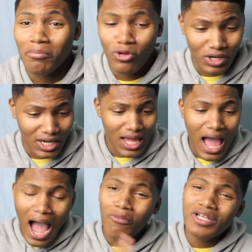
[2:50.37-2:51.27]
Immunity.
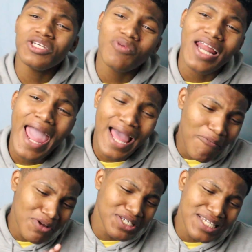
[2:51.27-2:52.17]
I wish
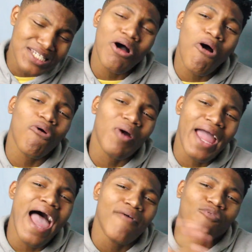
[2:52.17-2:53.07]
this song
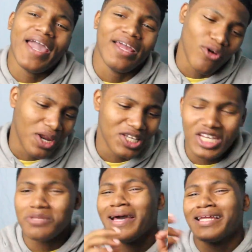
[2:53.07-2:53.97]
would have Wayne on it,
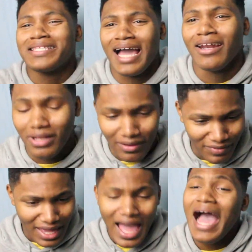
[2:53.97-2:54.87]
just by the title
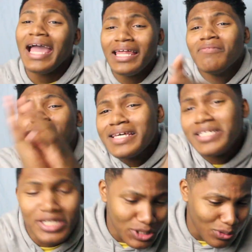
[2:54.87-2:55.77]
of it. I ain't even
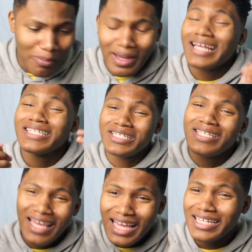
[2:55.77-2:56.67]
listened to it, but this
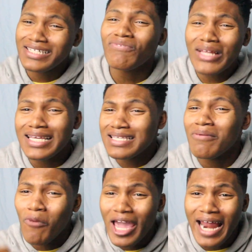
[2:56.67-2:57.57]
is like
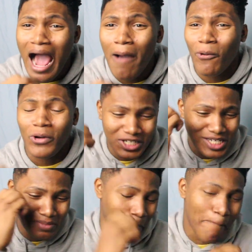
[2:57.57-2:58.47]
some Wayne to hop on it,
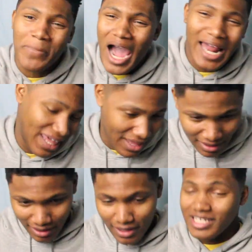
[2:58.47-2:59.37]
just by
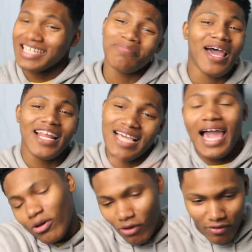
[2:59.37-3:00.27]
the
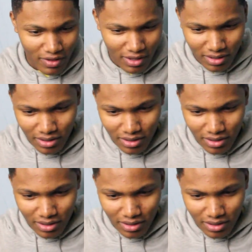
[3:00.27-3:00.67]
title of it.